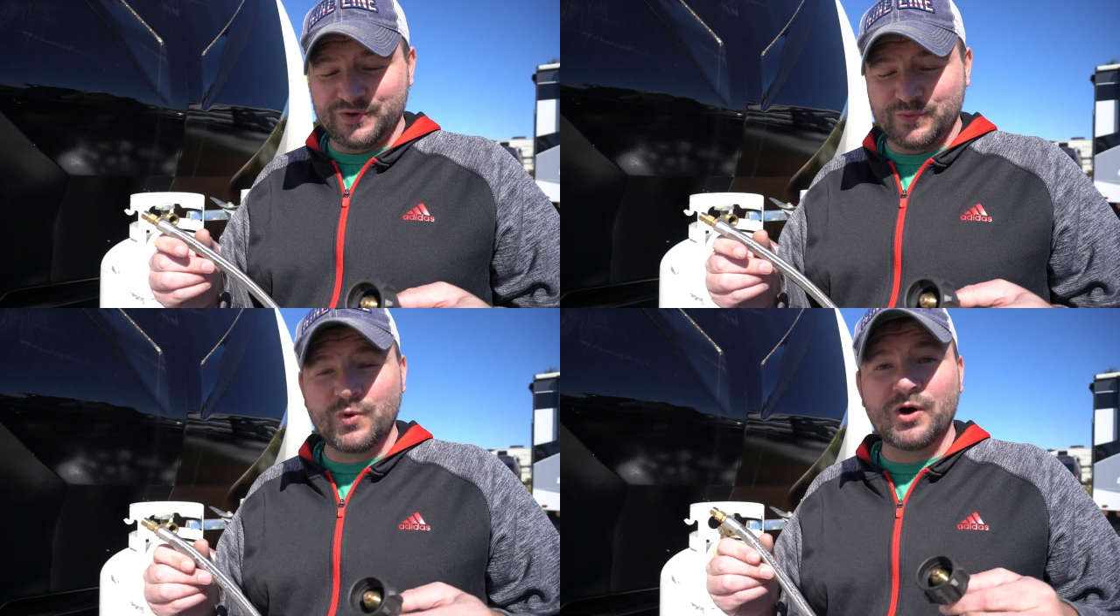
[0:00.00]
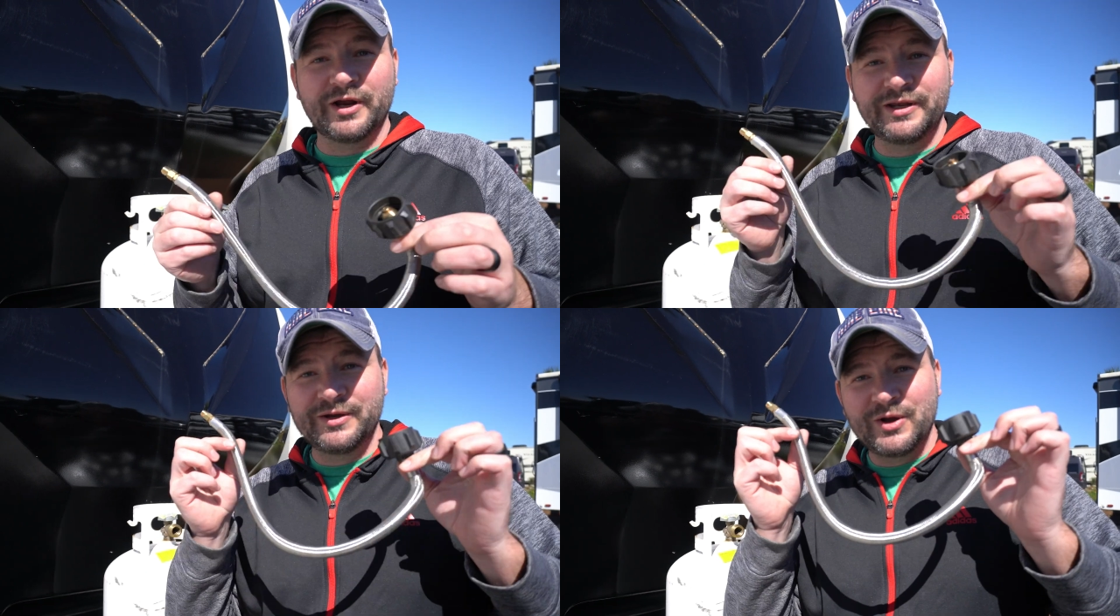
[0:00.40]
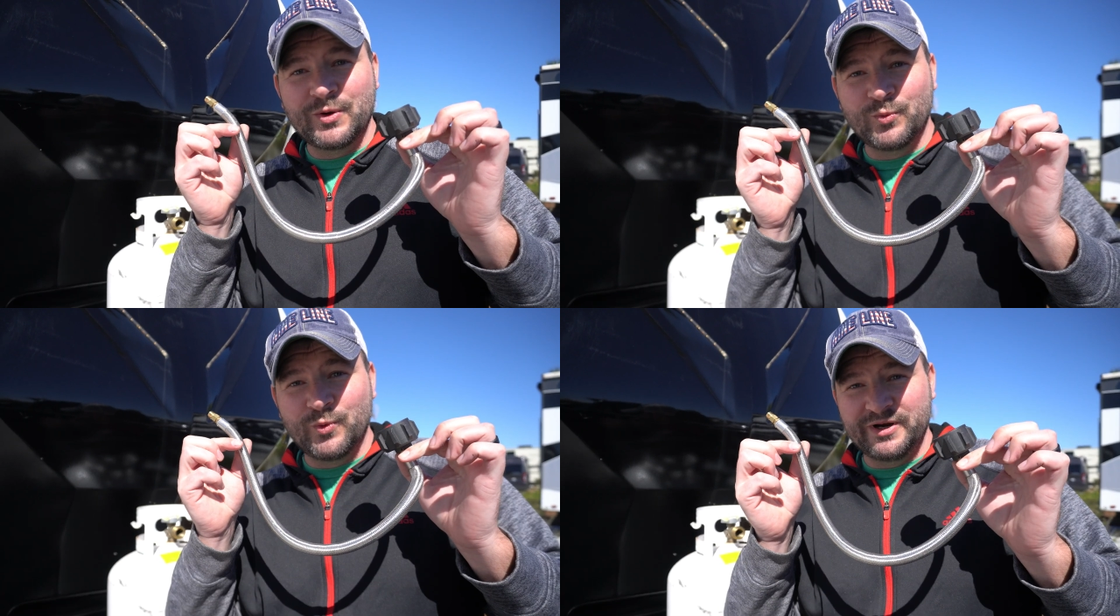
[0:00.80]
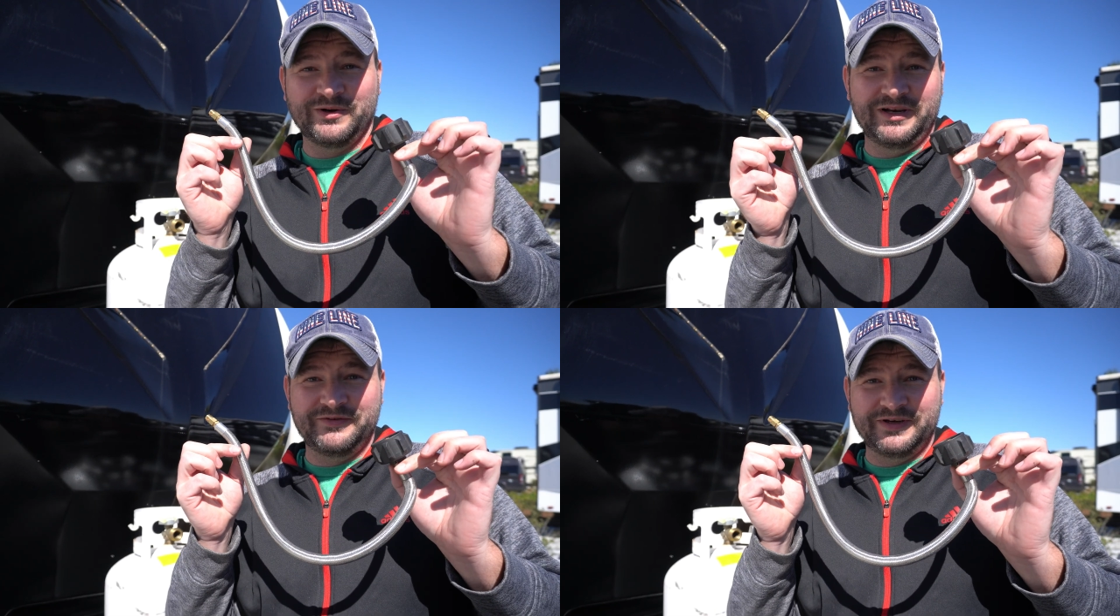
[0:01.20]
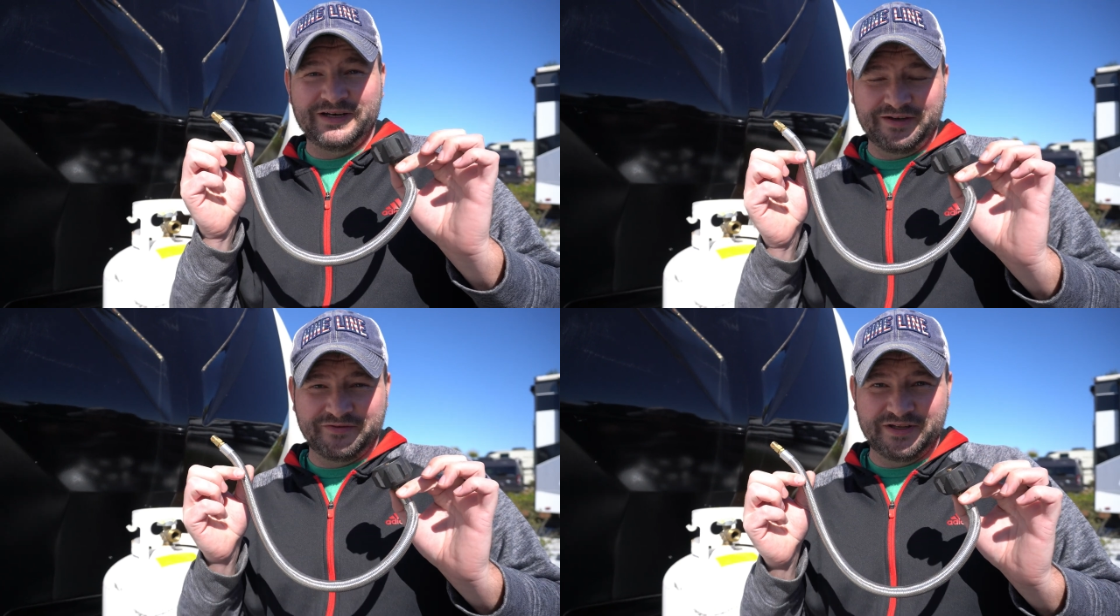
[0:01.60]
why we're not leaving a
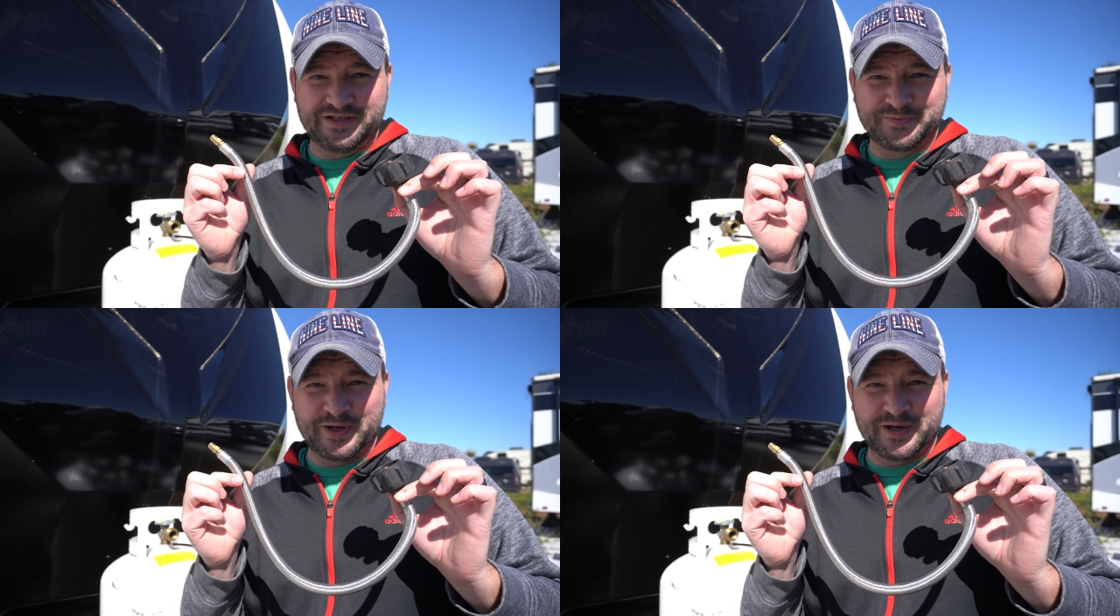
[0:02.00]
link for these below.